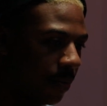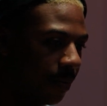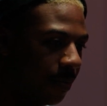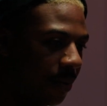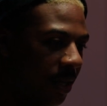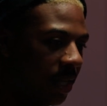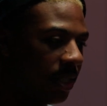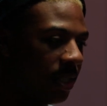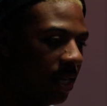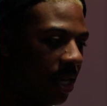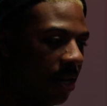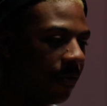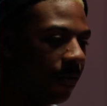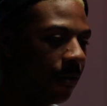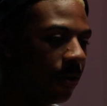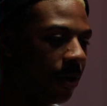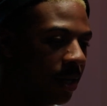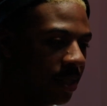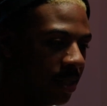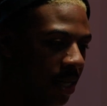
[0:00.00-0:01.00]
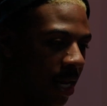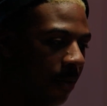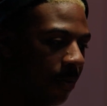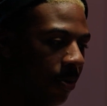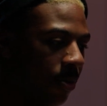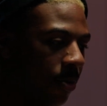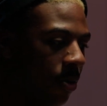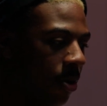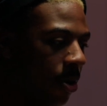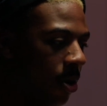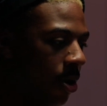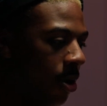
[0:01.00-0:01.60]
PT for example.